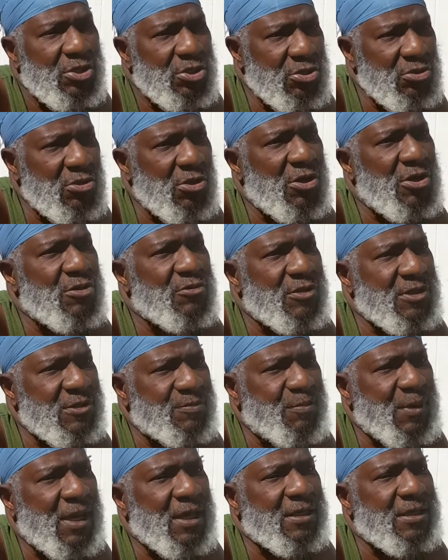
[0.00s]
You learn
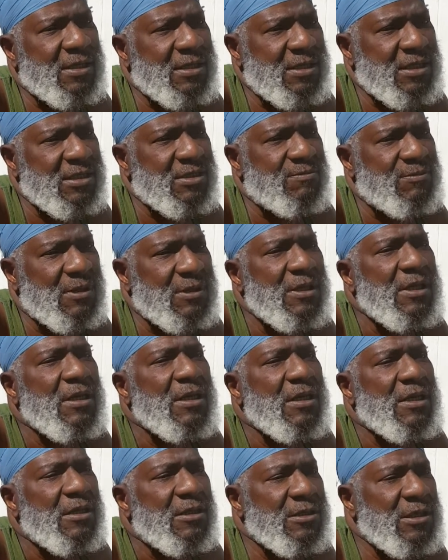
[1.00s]
respect and
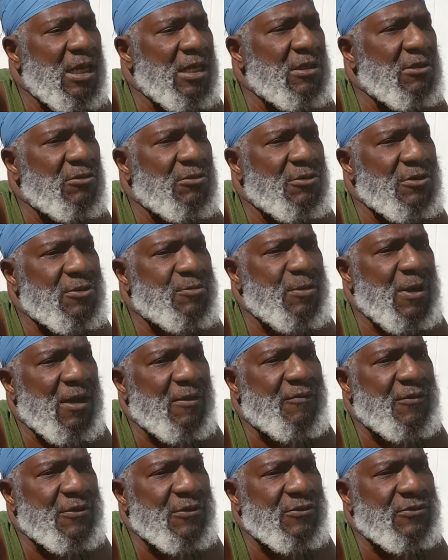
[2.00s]
discipline. Not only respect
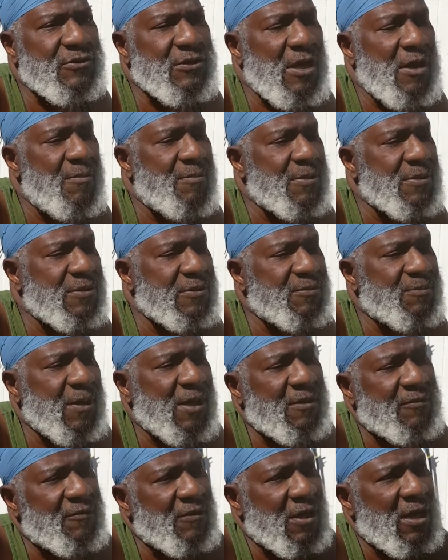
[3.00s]
for yourself, but
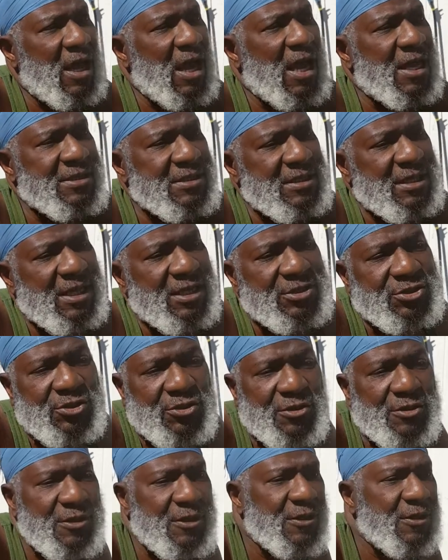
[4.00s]
respect for God and nature.
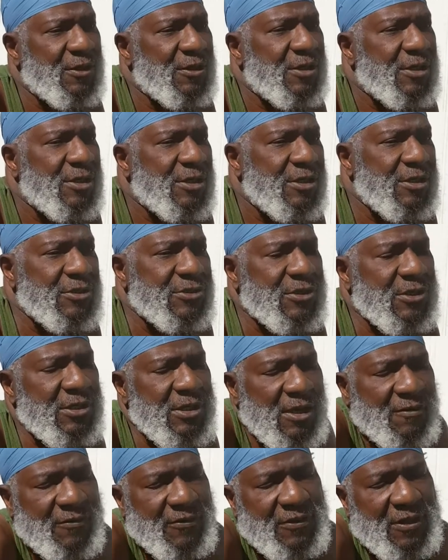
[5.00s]
You see, and
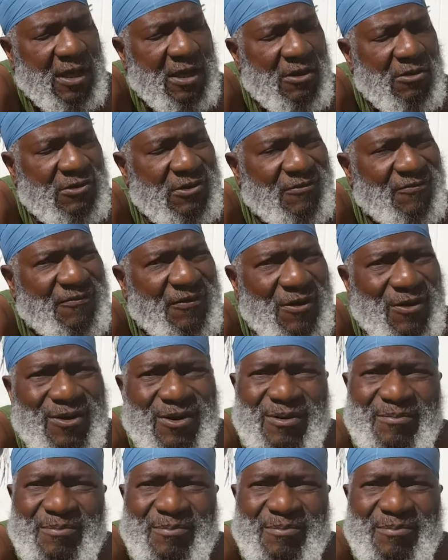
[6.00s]
everything on the farm.